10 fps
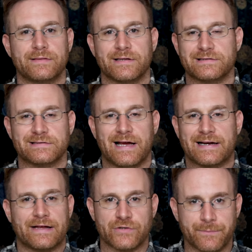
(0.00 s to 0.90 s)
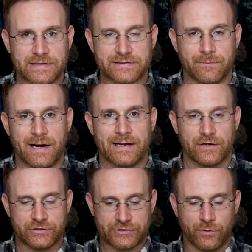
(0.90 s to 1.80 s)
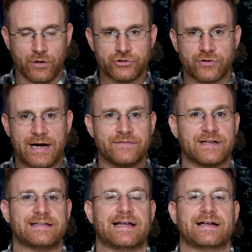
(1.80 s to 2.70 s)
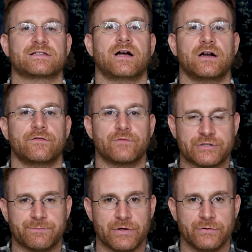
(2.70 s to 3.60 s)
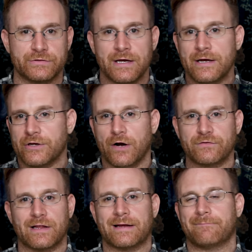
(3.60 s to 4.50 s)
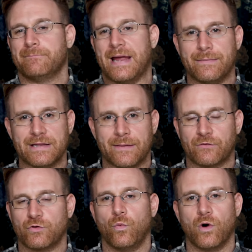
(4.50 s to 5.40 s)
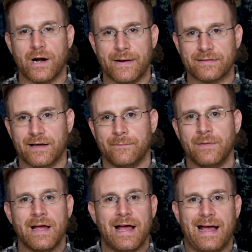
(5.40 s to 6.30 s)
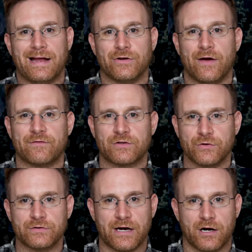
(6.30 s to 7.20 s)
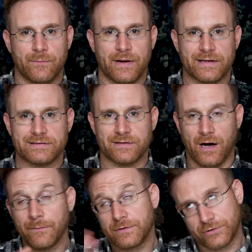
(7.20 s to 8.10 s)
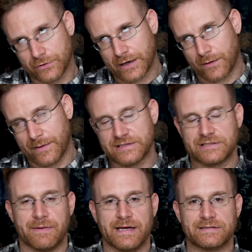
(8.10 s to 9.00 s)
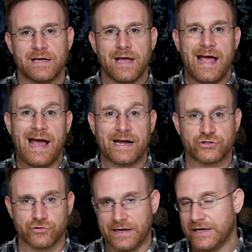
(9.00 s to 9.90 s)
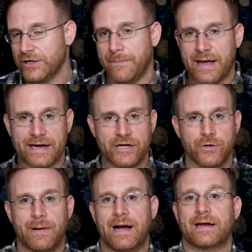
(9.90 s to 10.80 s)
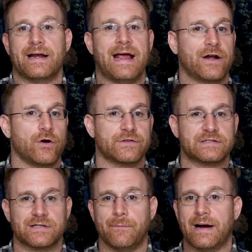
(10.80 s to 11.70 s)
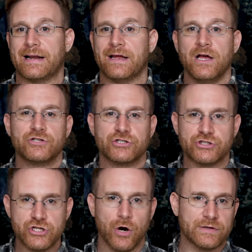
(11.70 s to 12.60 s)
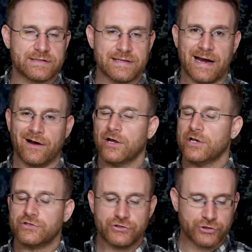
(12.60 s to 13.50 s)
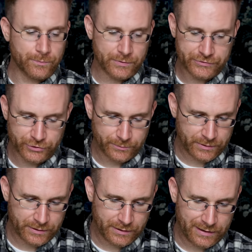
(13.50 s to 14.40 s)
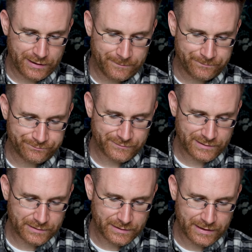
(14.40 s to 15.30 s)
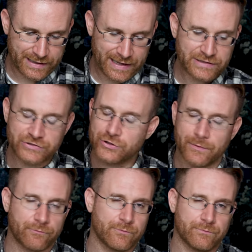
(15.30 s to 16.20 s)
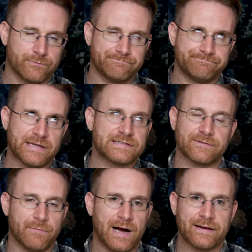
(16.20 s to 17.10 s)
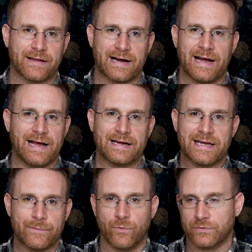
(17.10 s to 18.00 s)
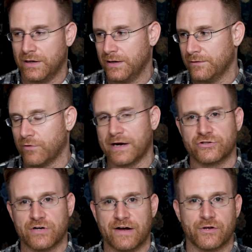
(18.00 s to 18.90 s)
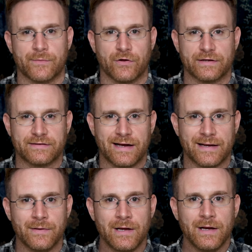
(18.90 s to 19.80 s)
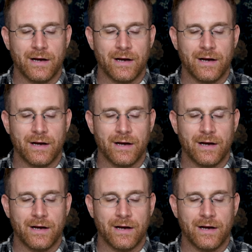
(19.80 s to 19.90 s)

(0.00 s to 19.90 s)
about these is that it gives you peace of mind. They're small drives that can take a ton of abuse. You don't have to like baby them, you don't have to worry about them, and you have 2 terabytes, up to 2 terabytes of space extra in your bag, in your pocket, hand off to somebody, just know it's there. It's a super peace of mind. Like I keep rugged drives on me all the time.